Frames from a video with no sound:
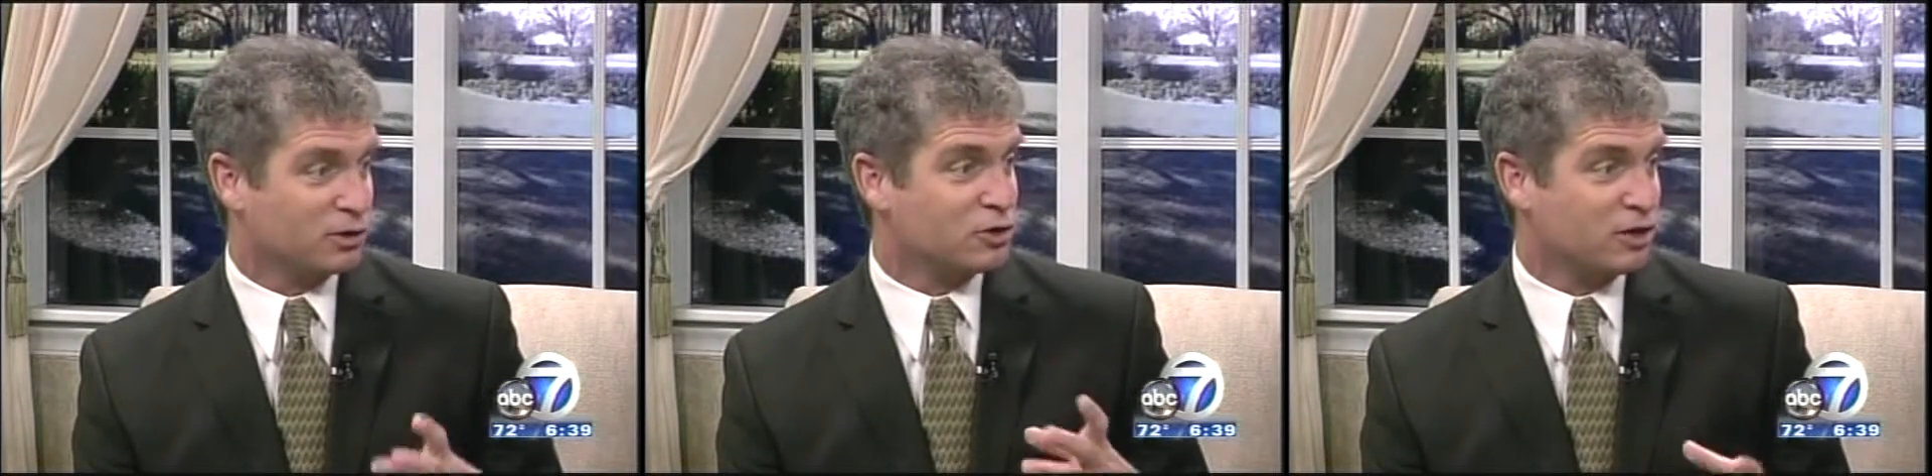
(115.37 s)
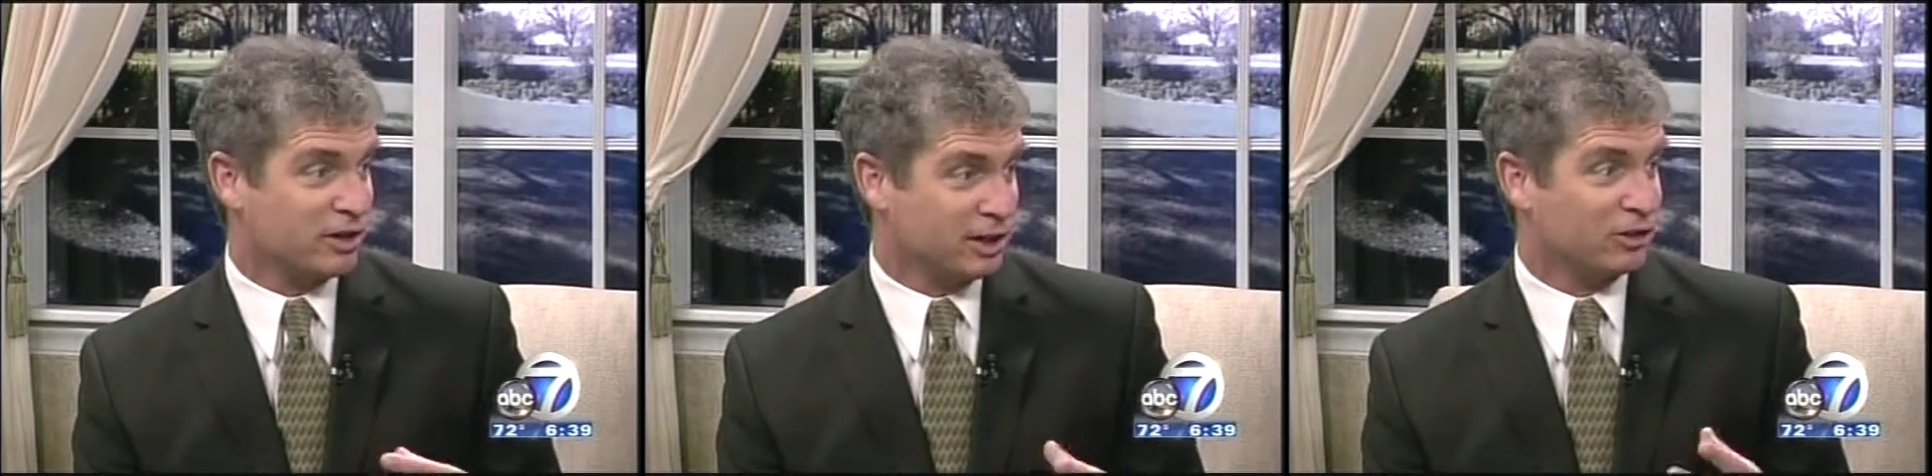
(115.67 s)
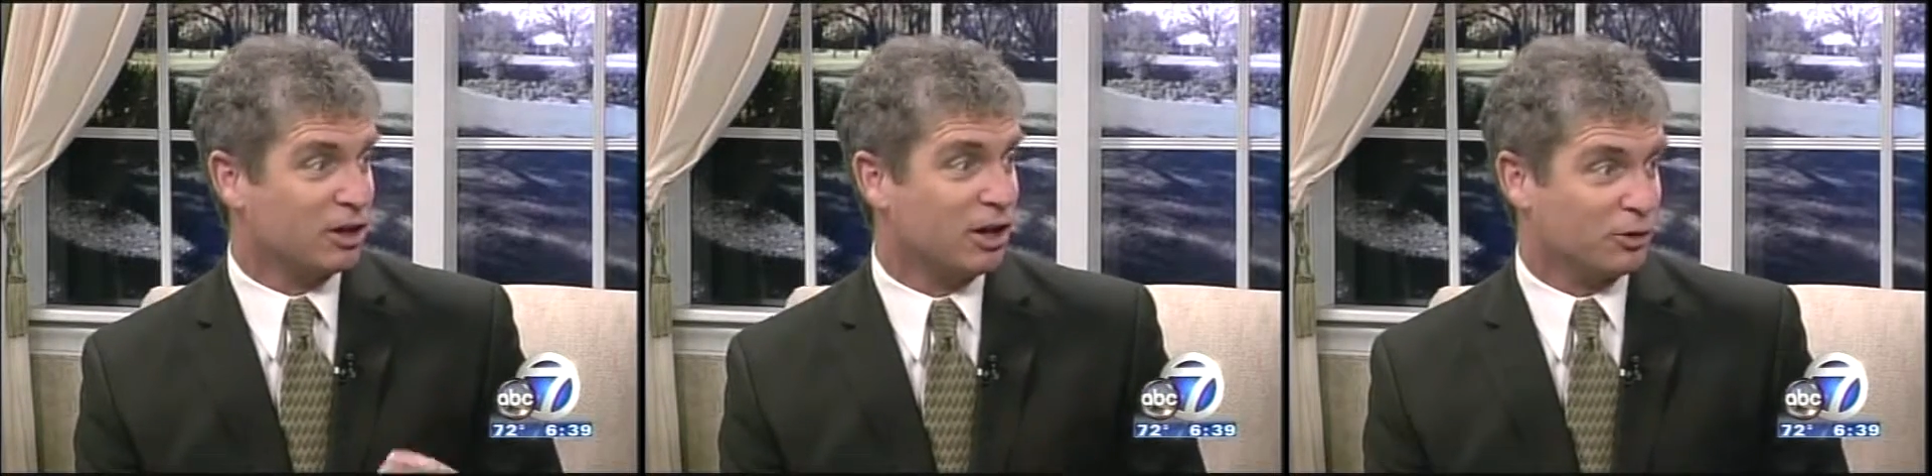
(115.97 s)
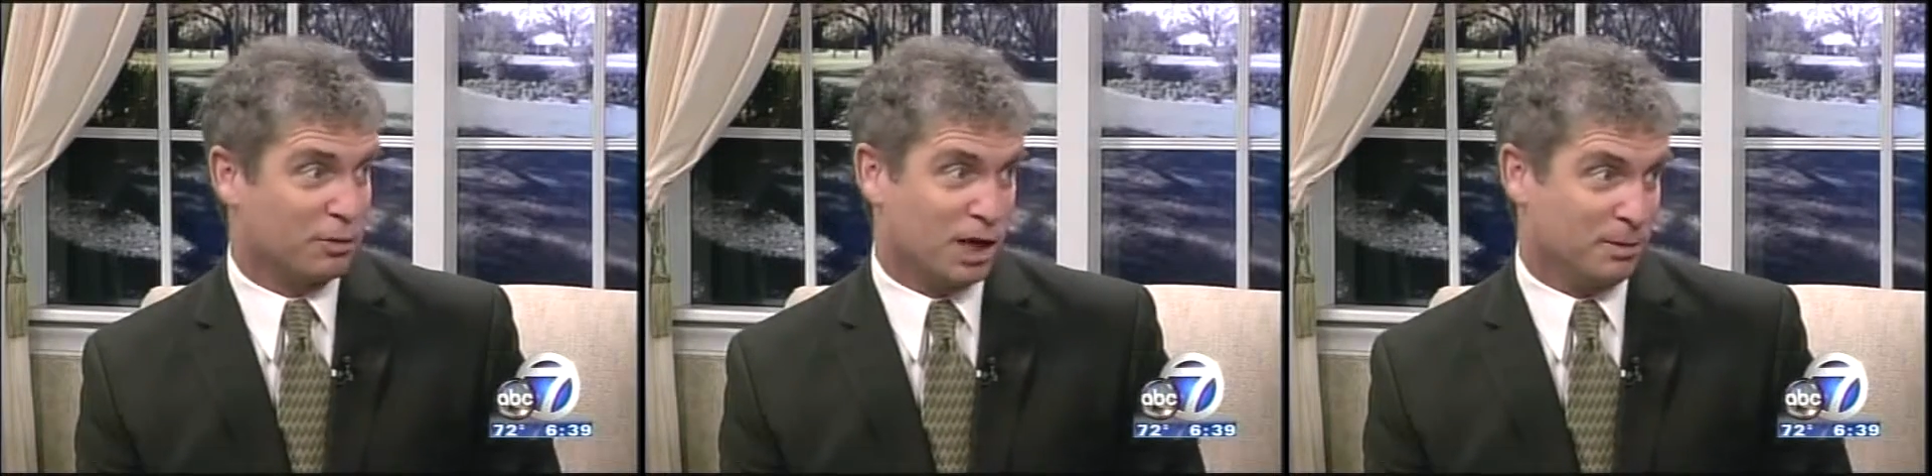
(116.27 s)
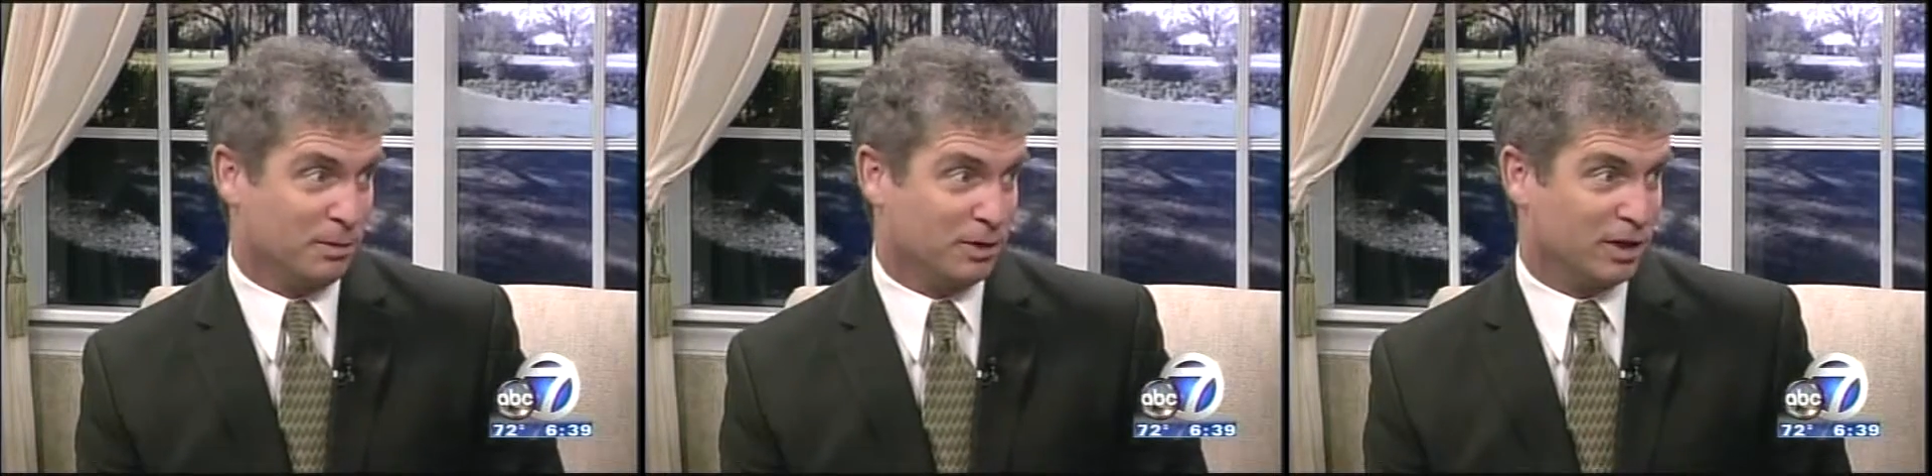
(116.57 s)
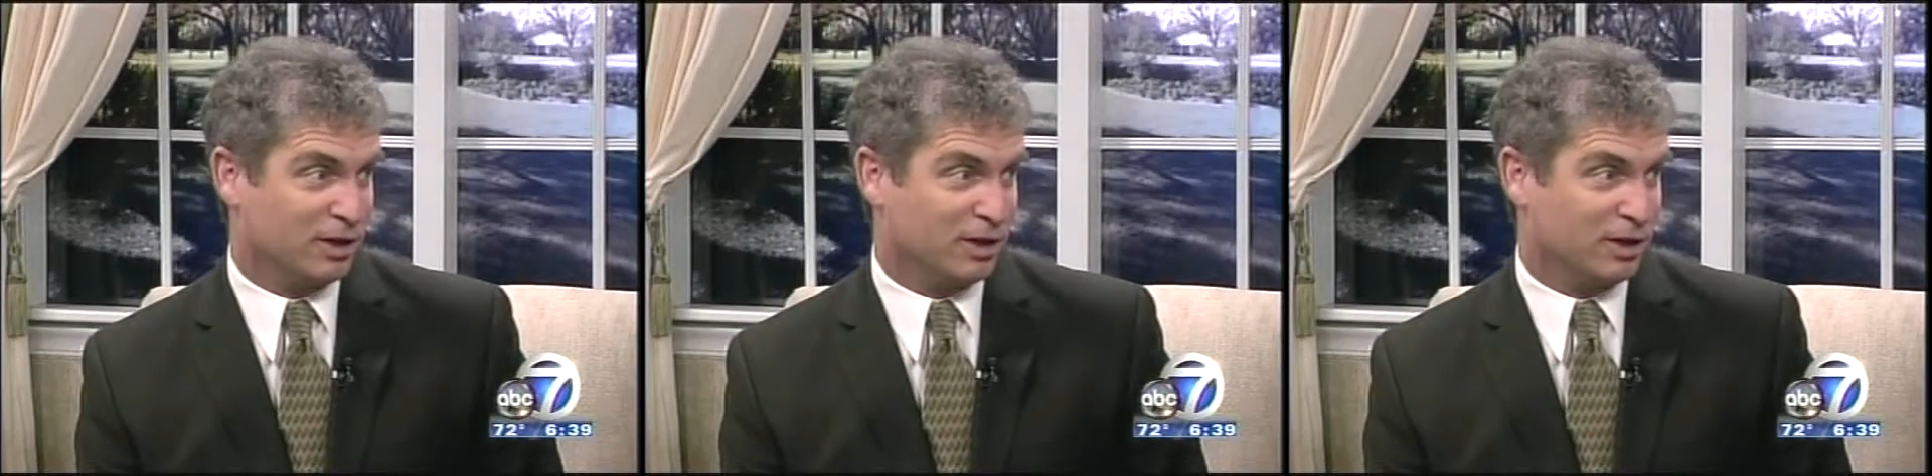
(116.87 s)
because those are the things that cause problems.